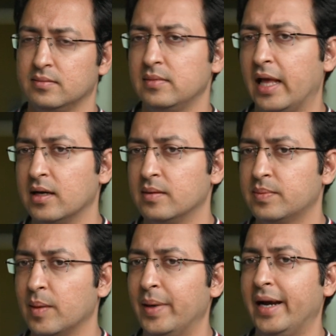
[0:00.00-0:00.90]
like a
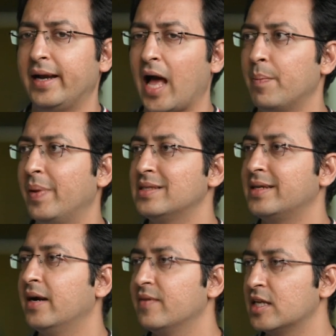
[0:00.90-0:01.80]
complete happy
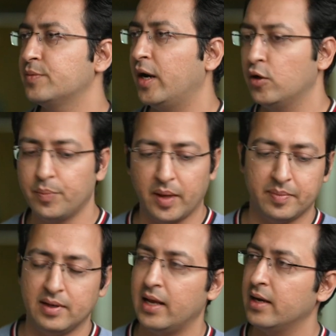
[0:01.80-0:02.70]
state with respect to the
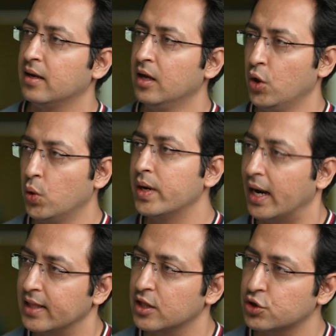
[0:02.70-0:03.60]
people and who are
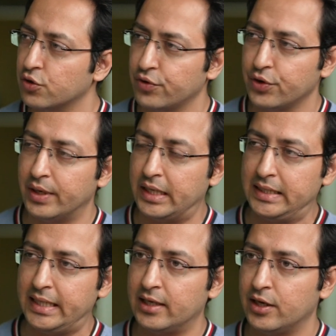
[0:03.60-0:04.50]
running this show for you
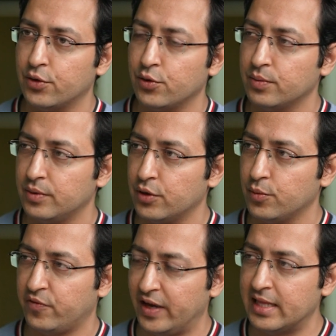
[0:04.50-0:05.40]
internally? Do
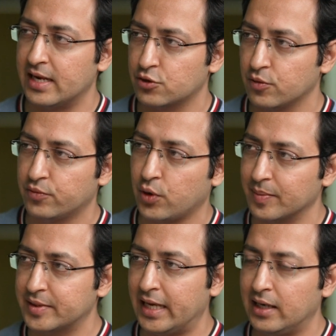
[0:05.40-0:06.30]
you feel there is room to
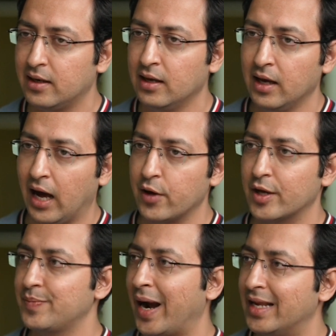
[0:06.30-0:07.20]
upskill? Are you
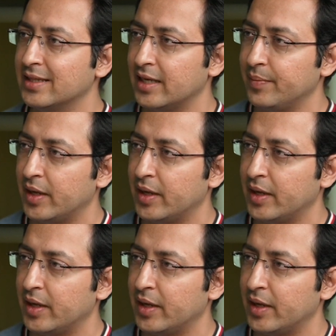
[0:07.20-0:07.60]
expanding the team